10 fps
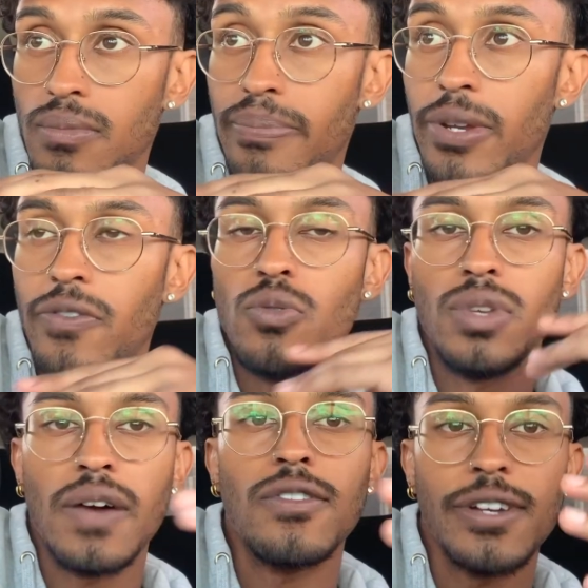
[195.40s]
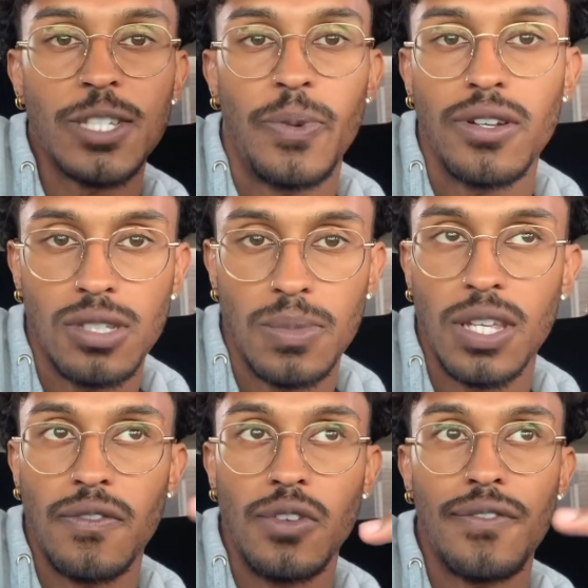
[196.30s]
But if you never experience something,
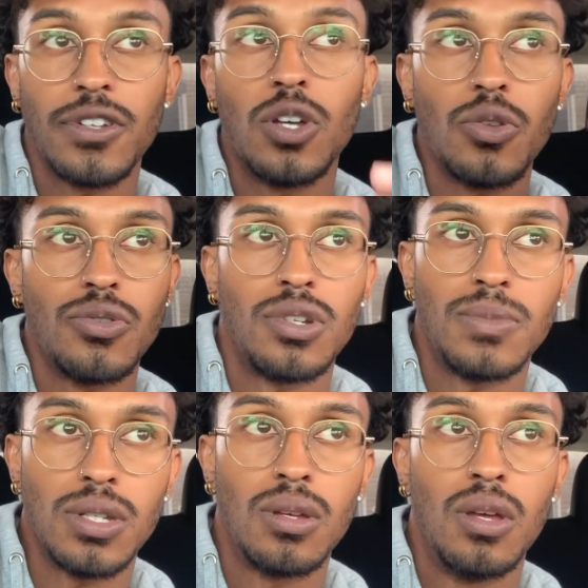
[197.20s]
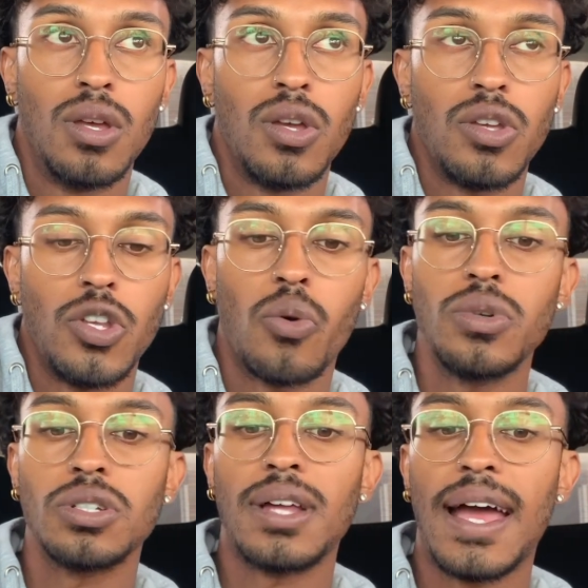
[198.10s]
if you never go through something, you're
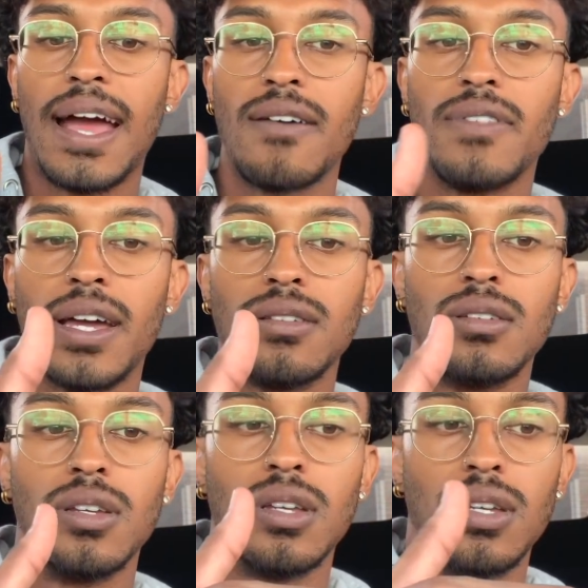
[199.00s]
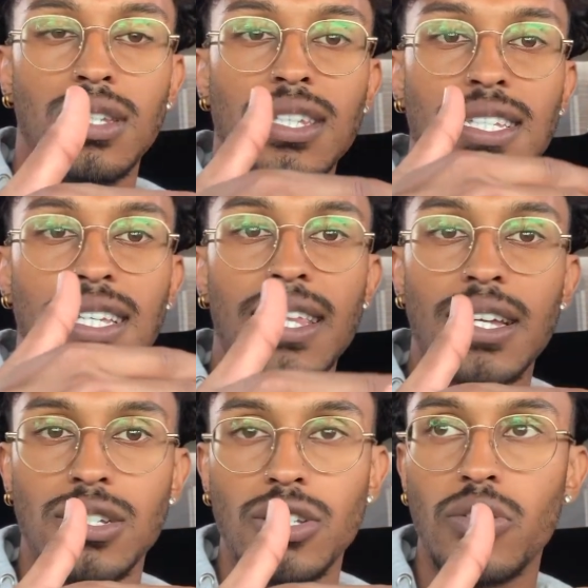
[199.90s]
always going to have that
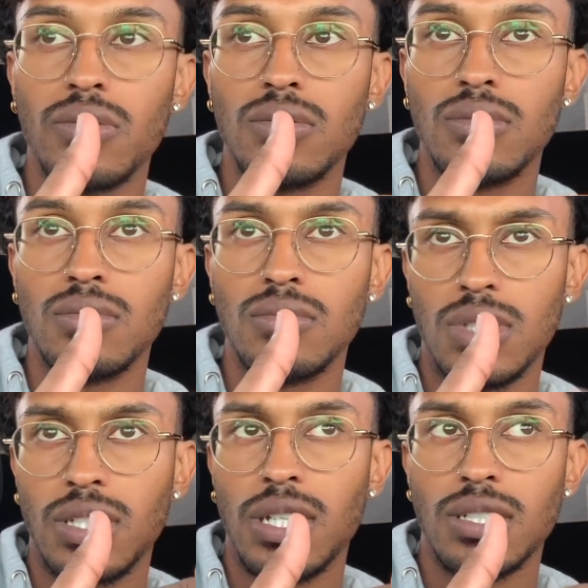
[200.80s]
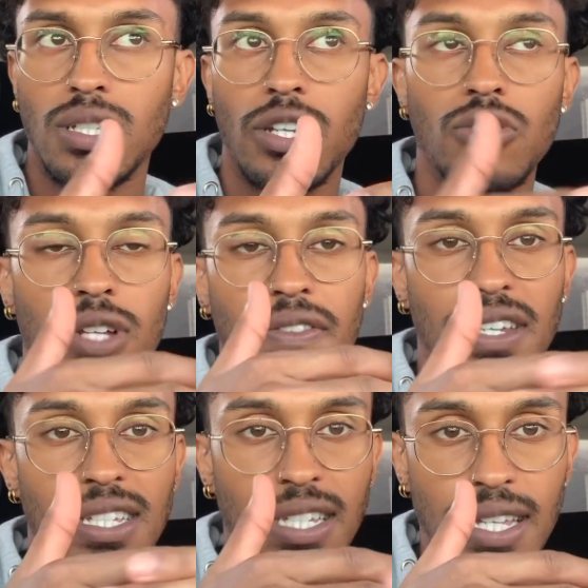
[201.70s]
disconnection. You're always going to have
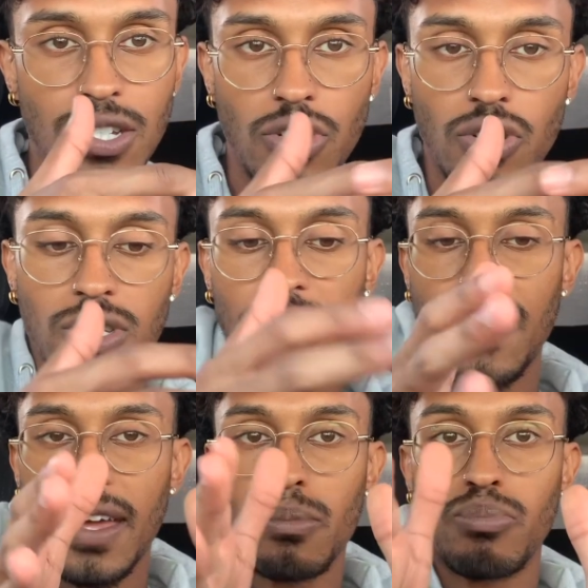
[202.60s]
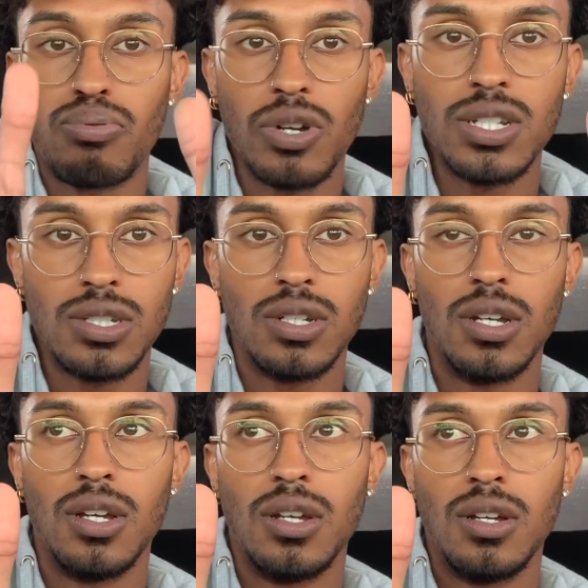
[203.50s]
that disconnection. You're always going to have that bridge.
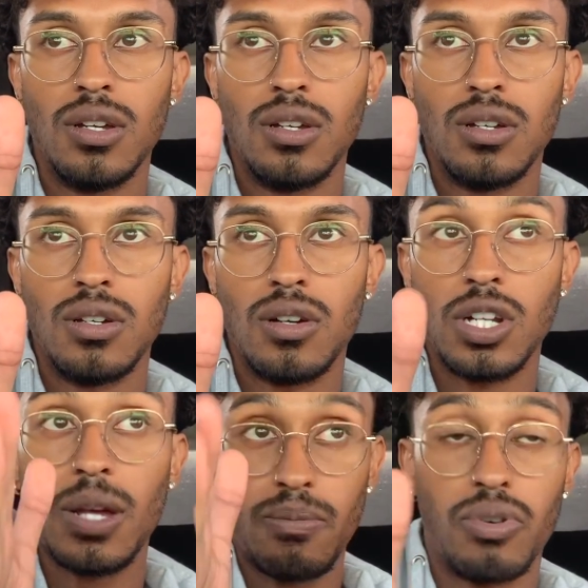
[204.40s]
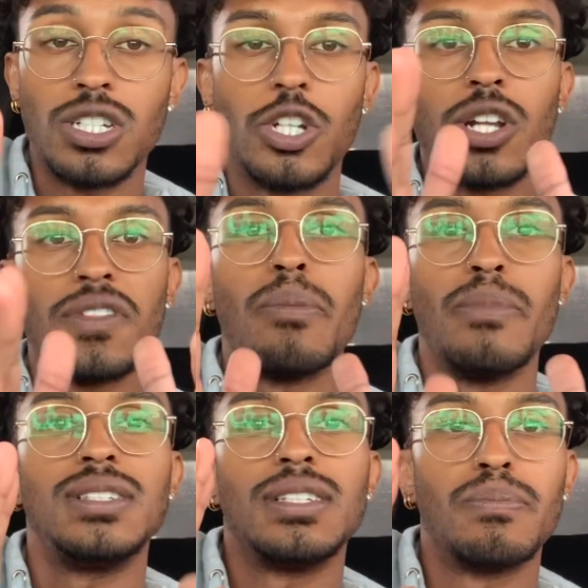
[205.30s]
Or not bridge, you're going to have that
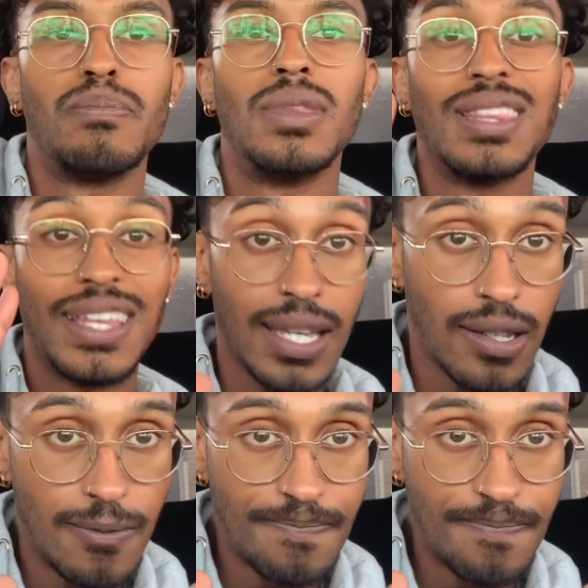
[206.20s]
missing link